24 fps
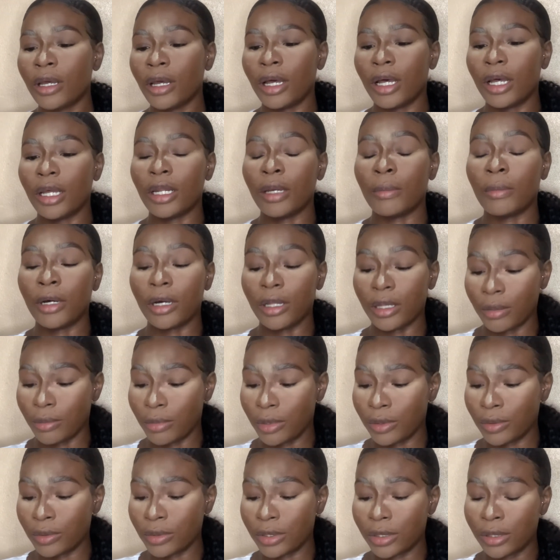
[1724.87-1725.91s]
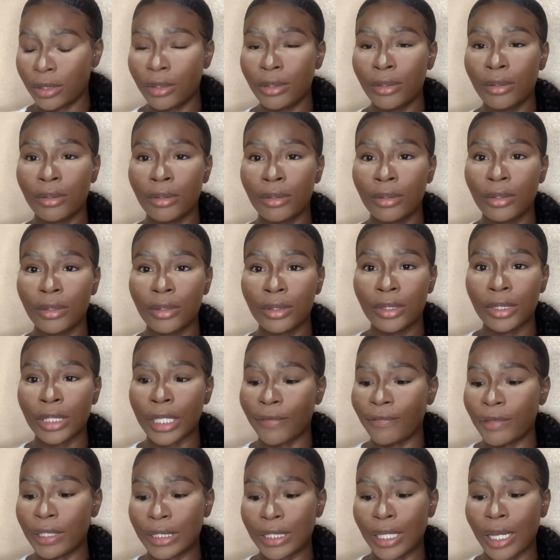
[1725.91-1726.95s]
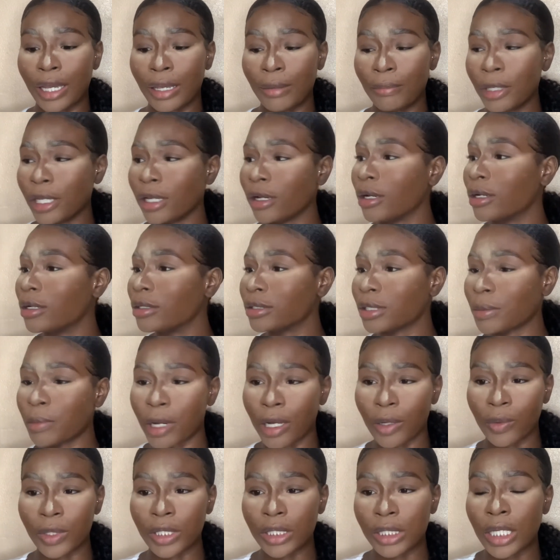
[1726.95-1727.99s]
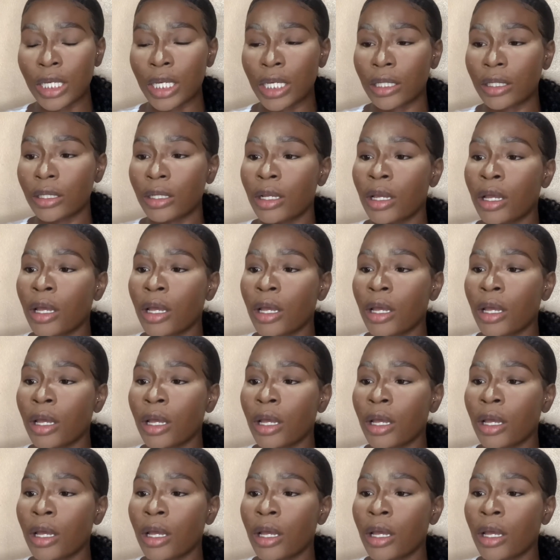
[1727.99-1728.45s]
and I'm all about saving time because I'm always late.